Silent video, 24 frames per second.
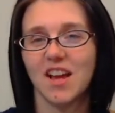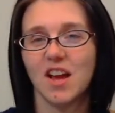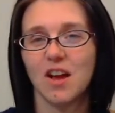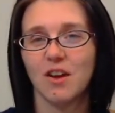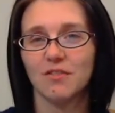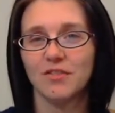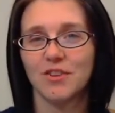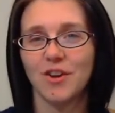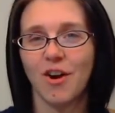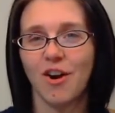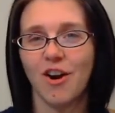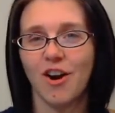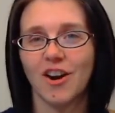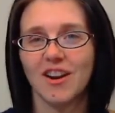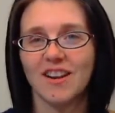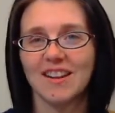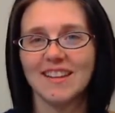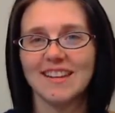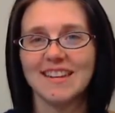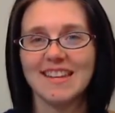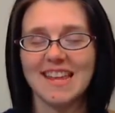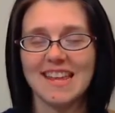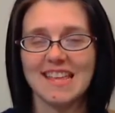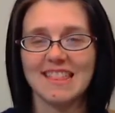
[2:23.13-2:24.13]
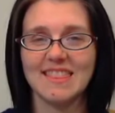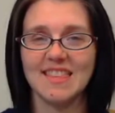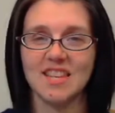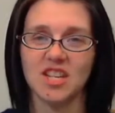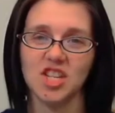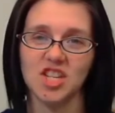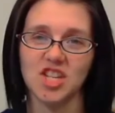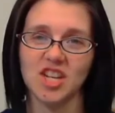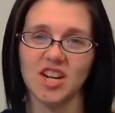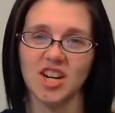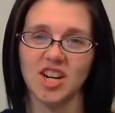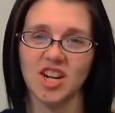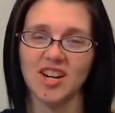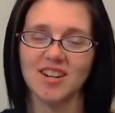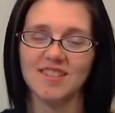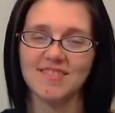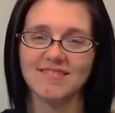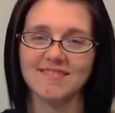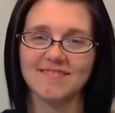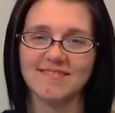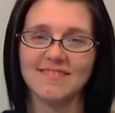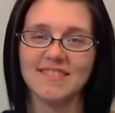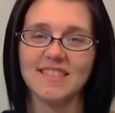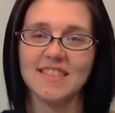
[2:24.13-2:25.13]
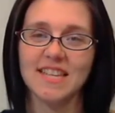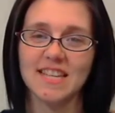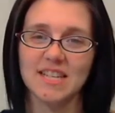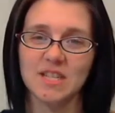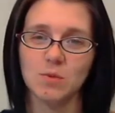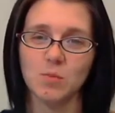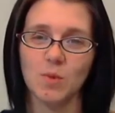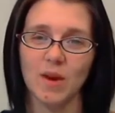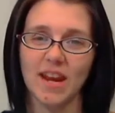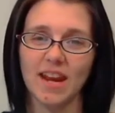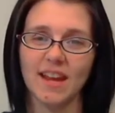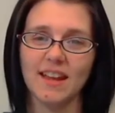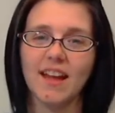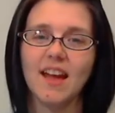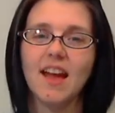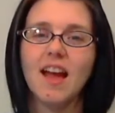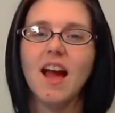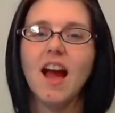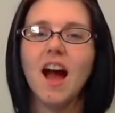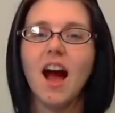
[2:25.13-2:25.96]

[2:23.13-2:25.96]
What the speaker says: of yarn knit this week.